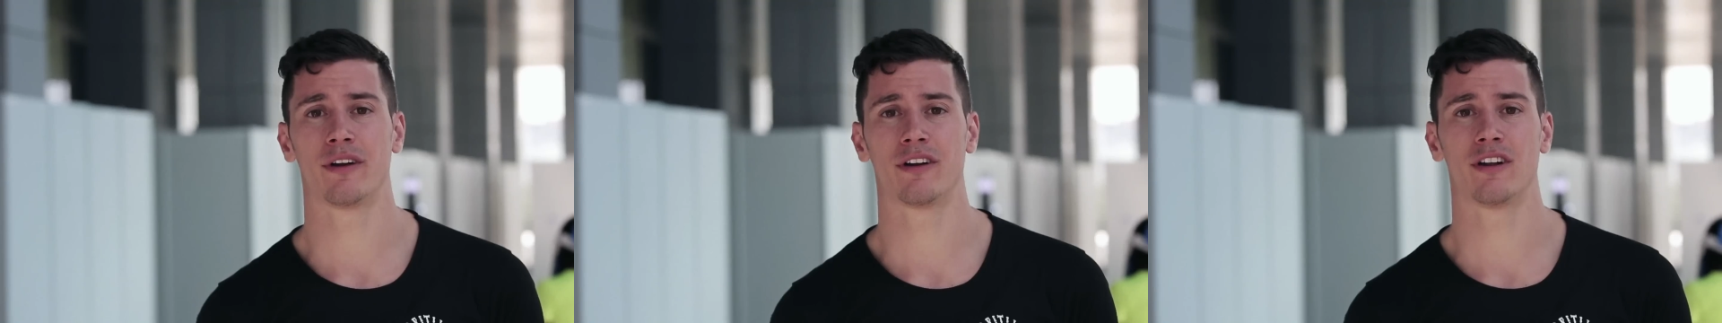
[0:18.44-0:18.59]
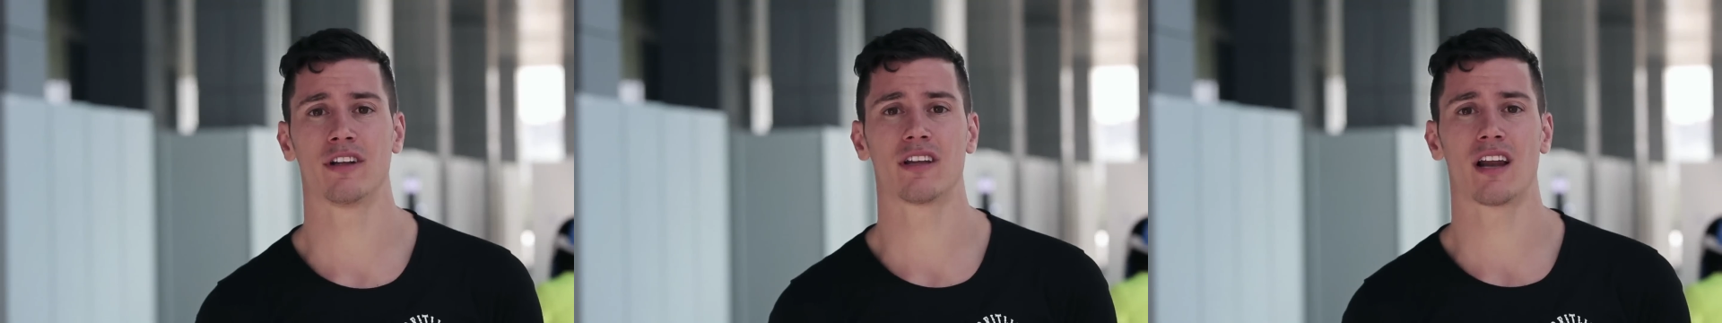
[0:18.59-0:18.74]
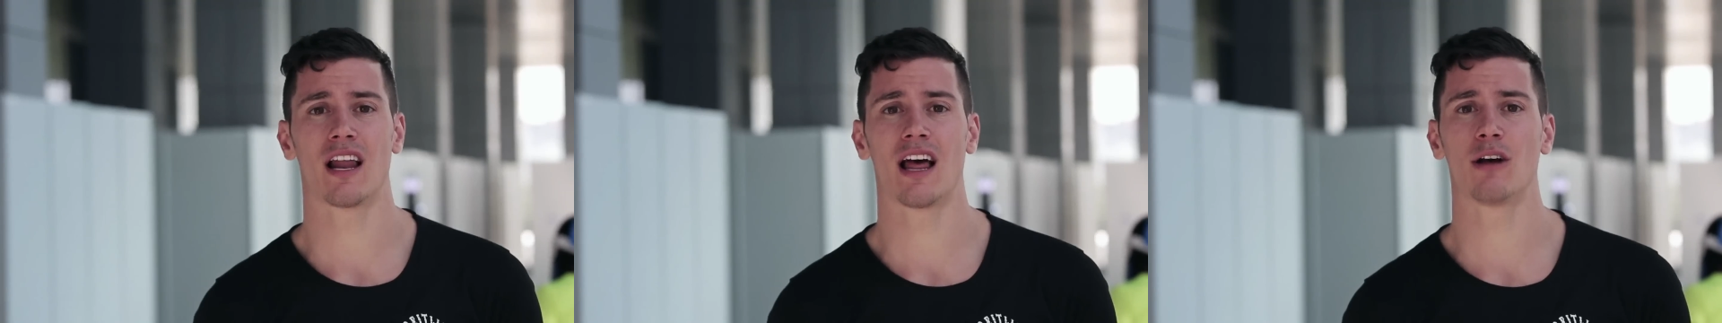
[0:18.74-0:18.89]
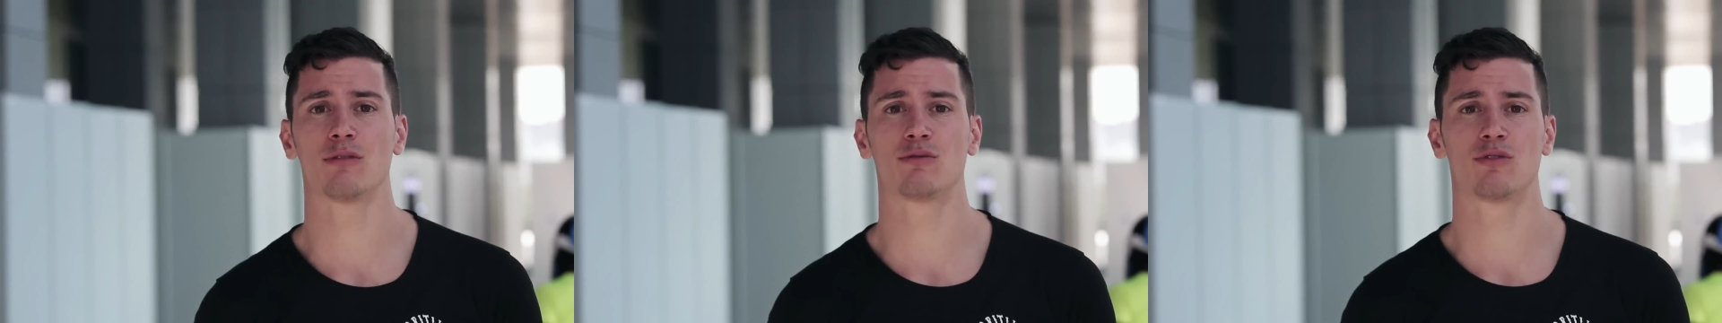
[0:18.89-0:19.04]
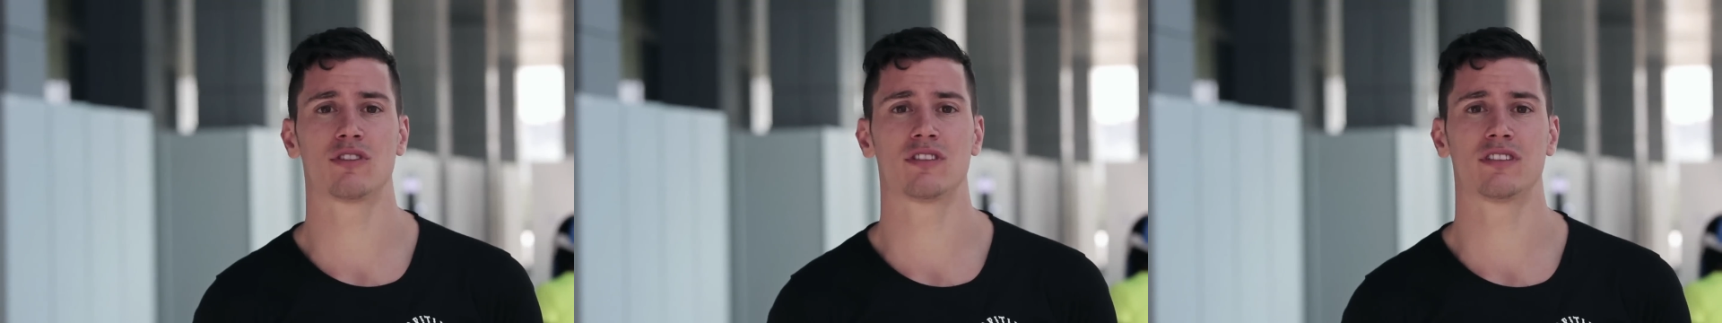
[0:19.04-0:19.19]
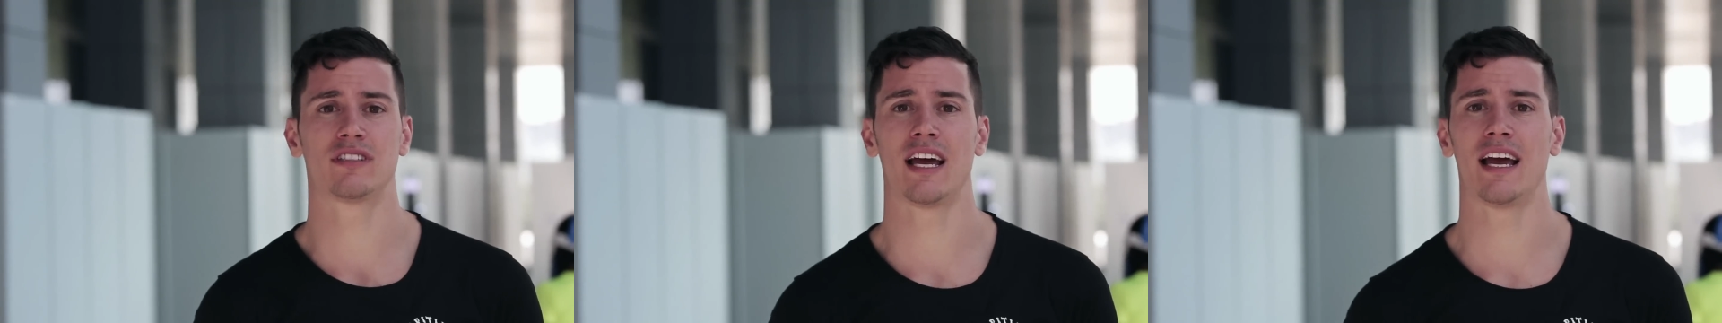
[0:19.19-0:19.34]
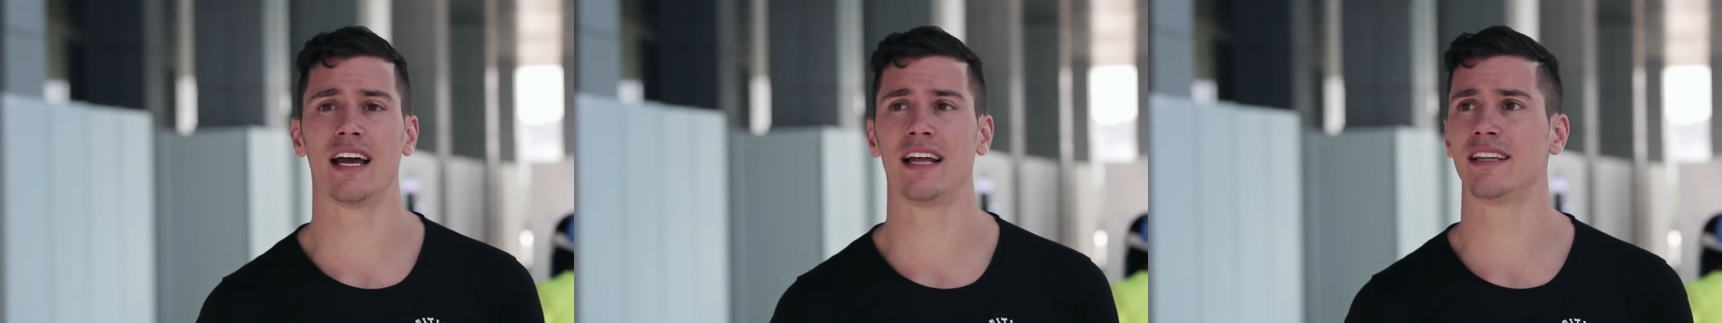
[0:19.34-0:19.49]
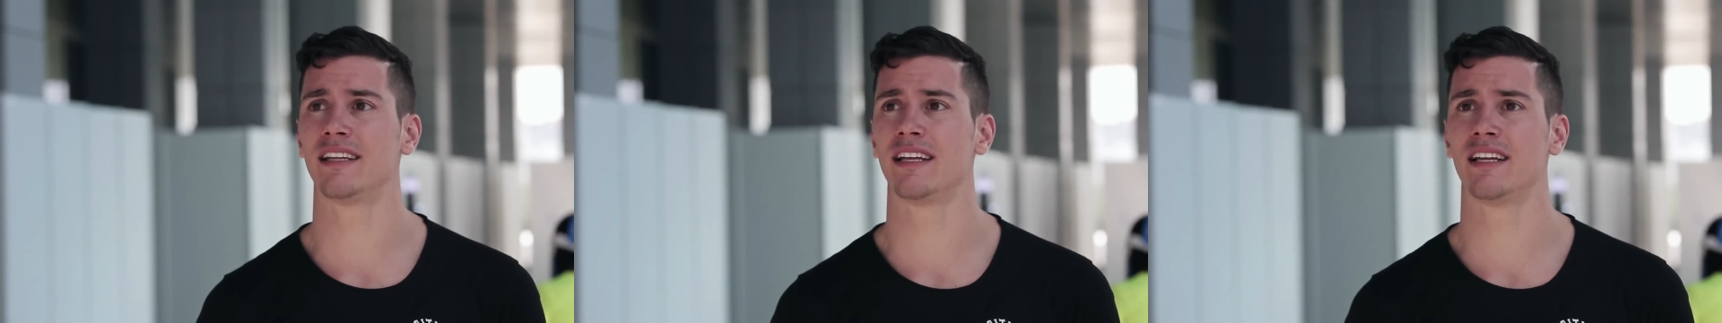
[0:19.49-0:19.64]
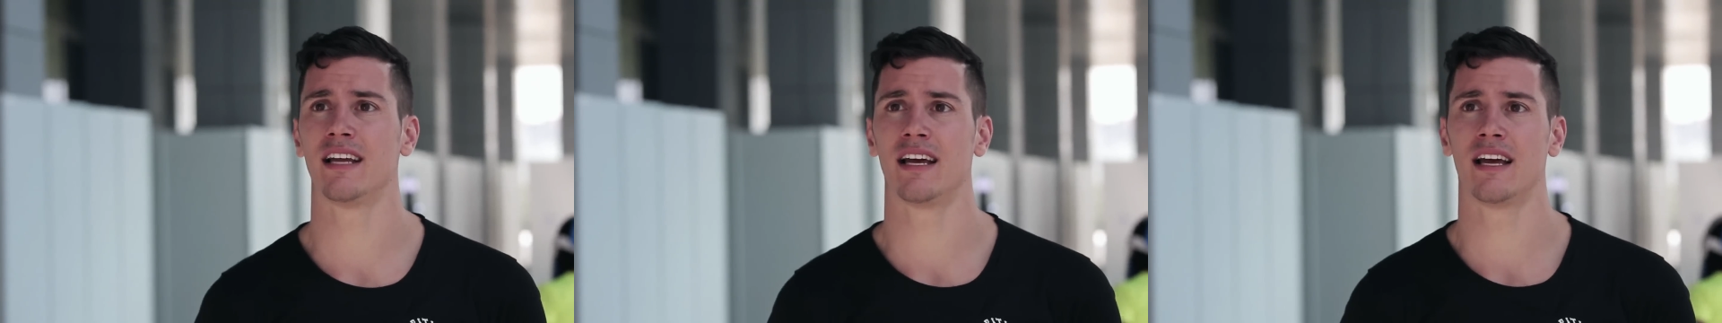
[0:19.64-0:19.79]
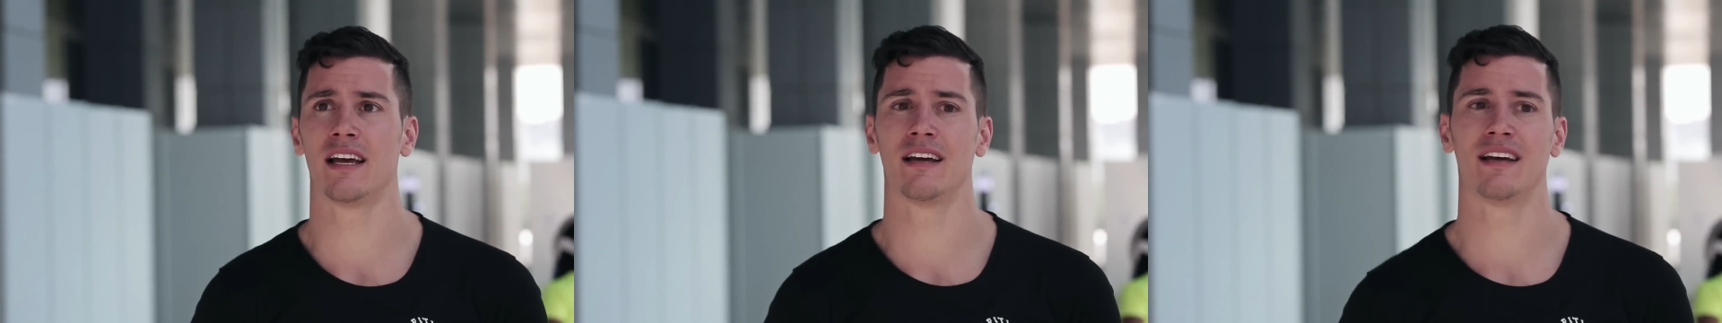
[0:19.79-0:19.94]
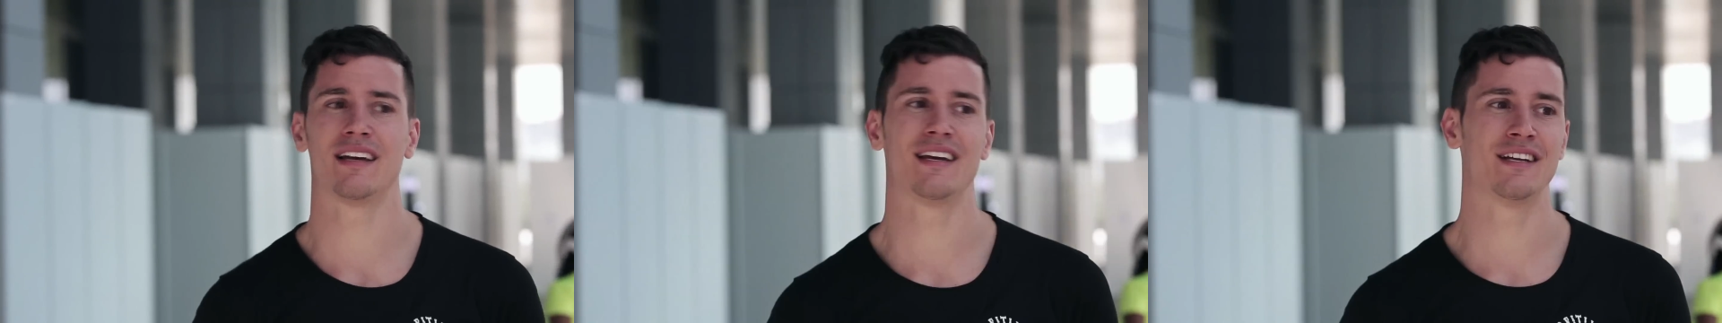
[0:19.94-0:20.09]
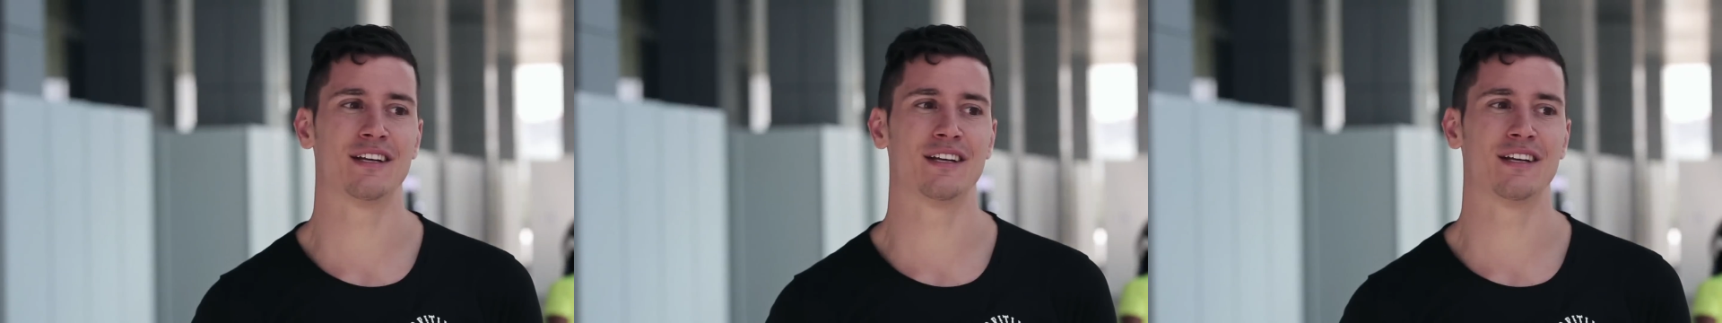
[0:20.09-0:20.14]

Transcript: we're not allowed to stand in a,